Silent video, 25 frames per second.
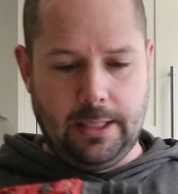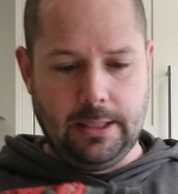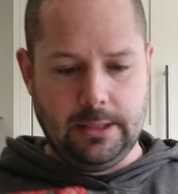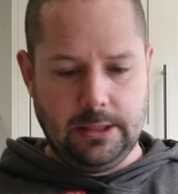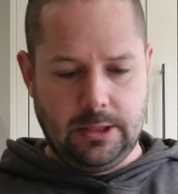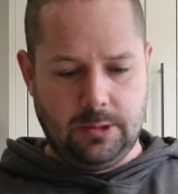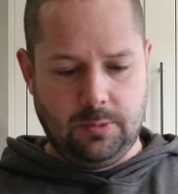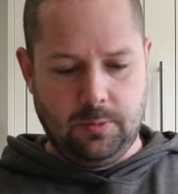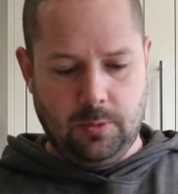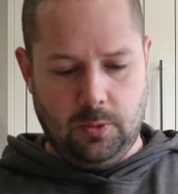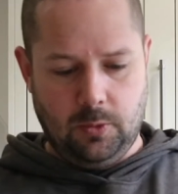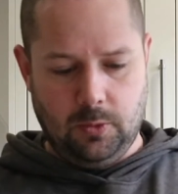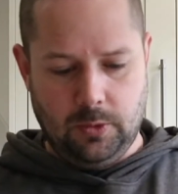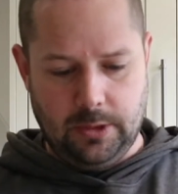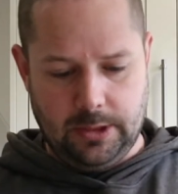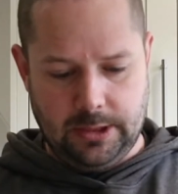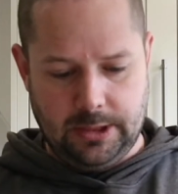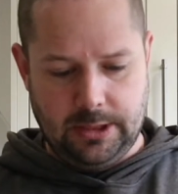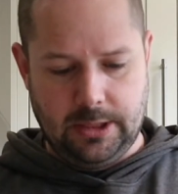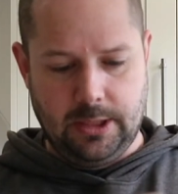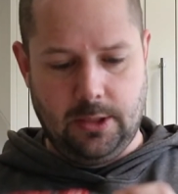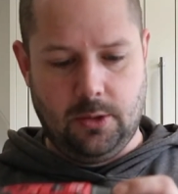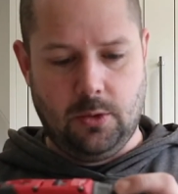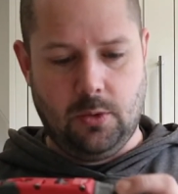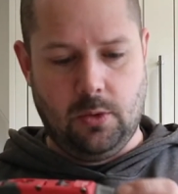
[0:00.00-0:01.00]
it smaller
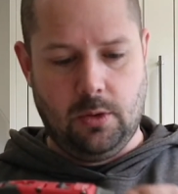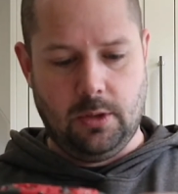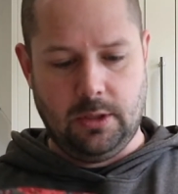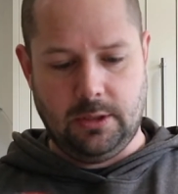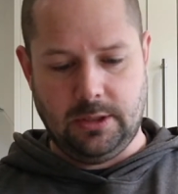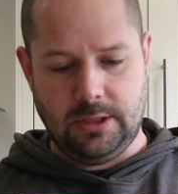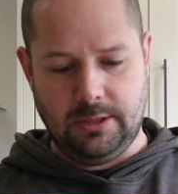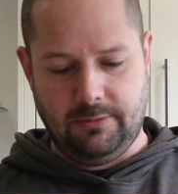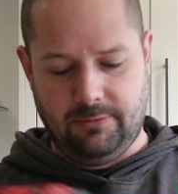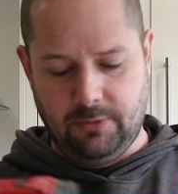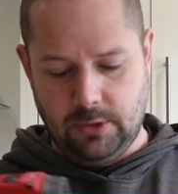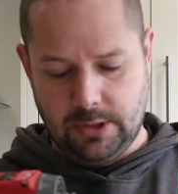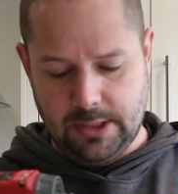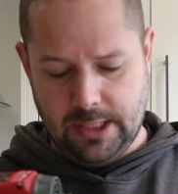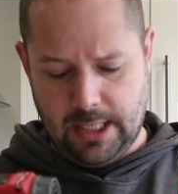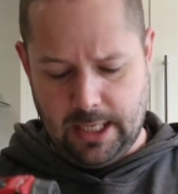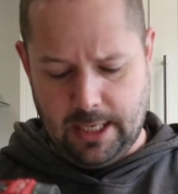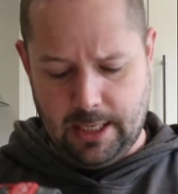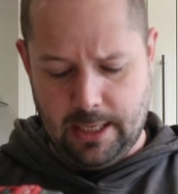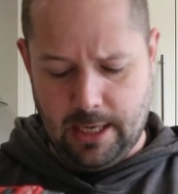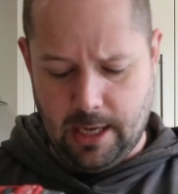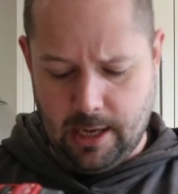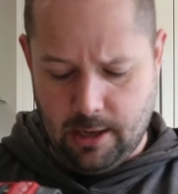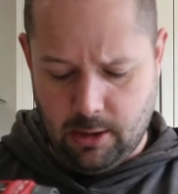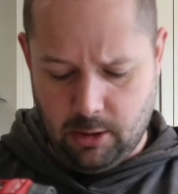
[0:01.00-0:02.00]
still, so if you
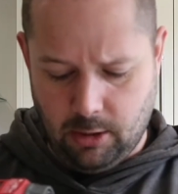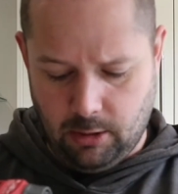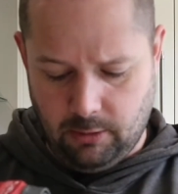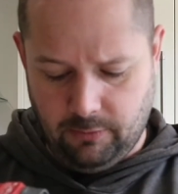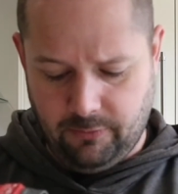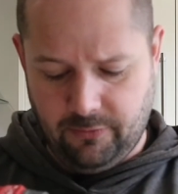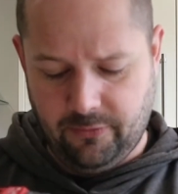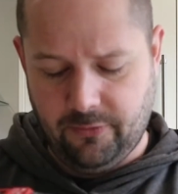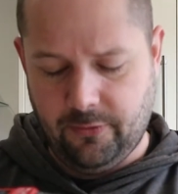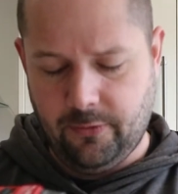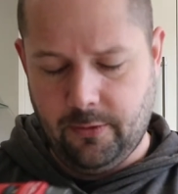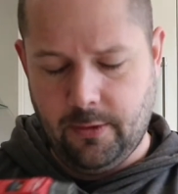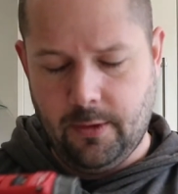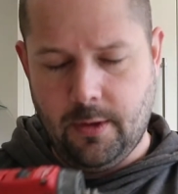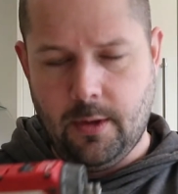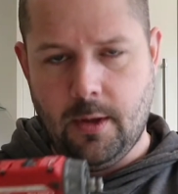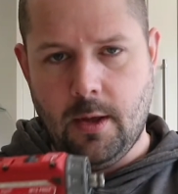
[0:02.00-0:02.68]
take that off,